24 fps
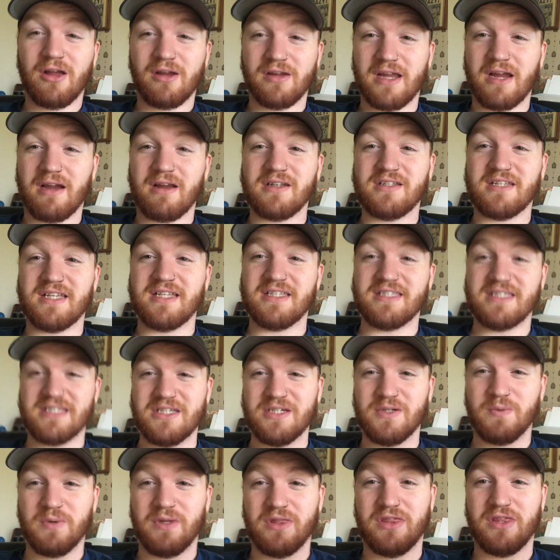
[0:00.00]
guaranteed
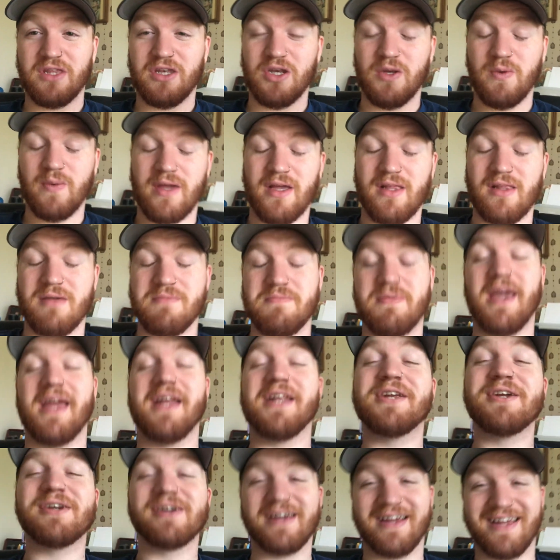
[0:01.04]
deal with the New England
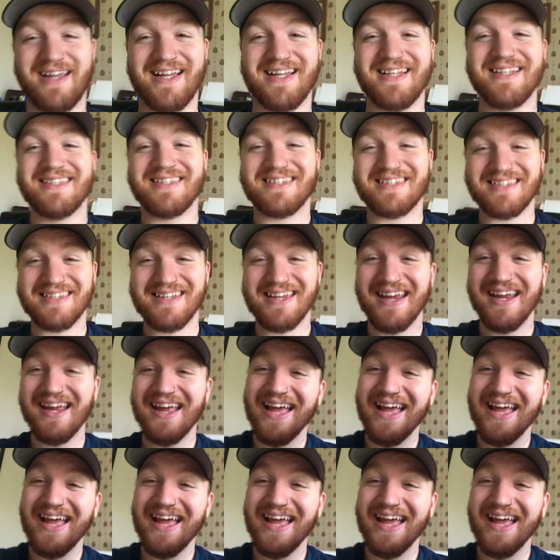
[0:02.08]
Patriots.